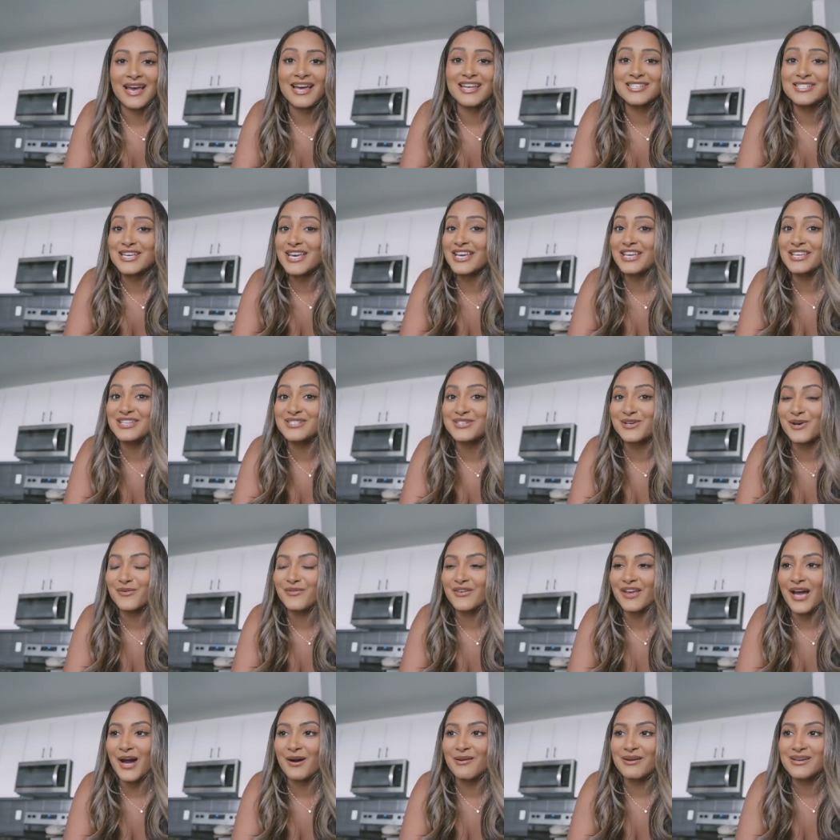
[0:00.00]
And taking
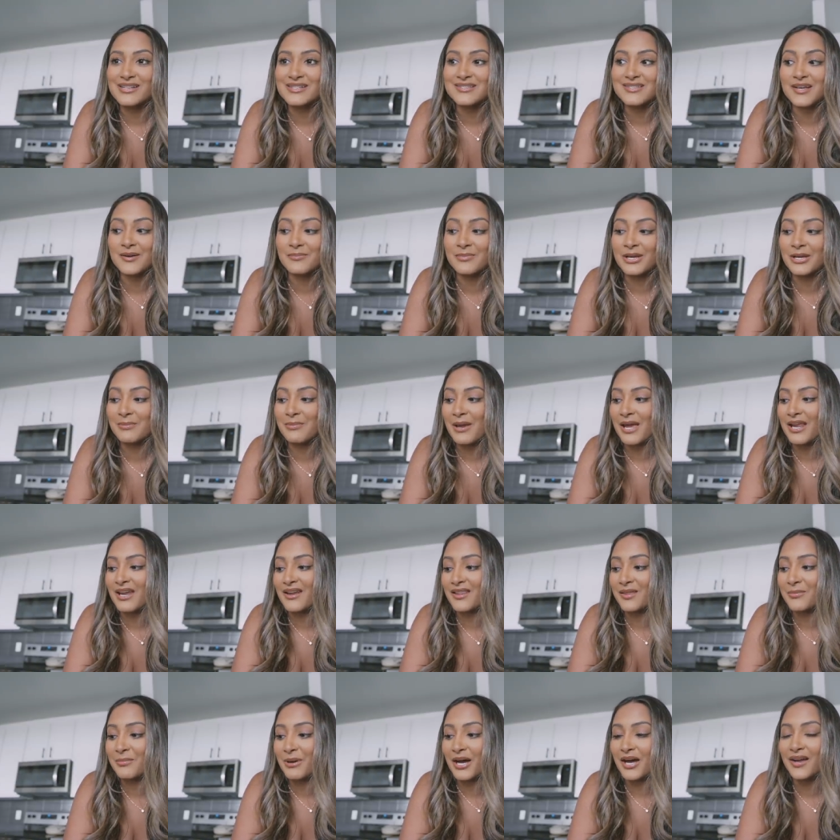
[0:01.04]
Sophie out is a big pain
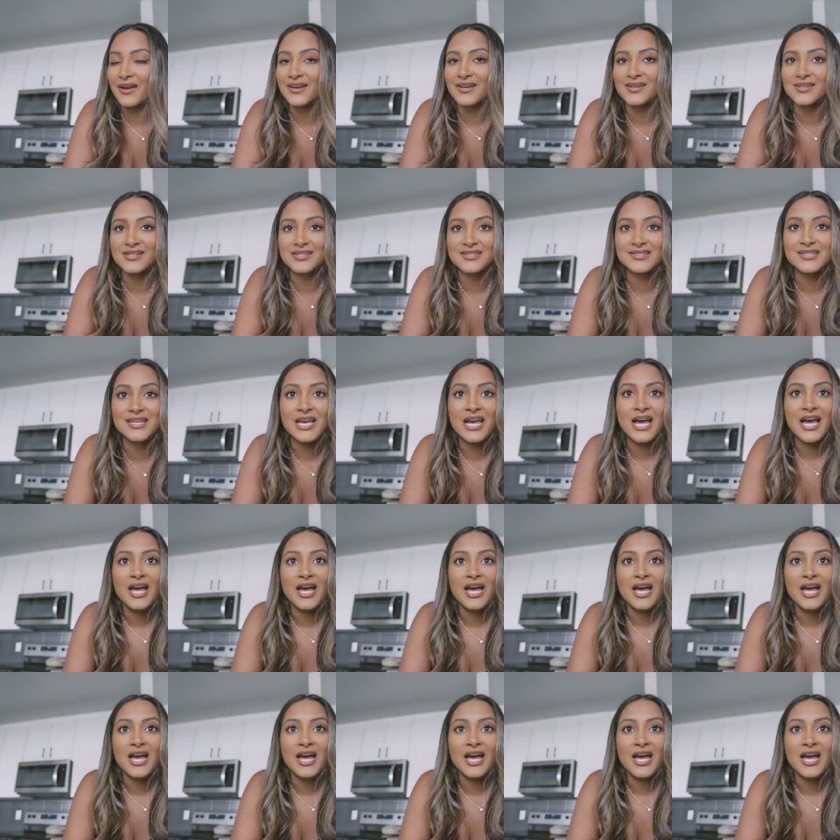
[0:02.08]
in the butt because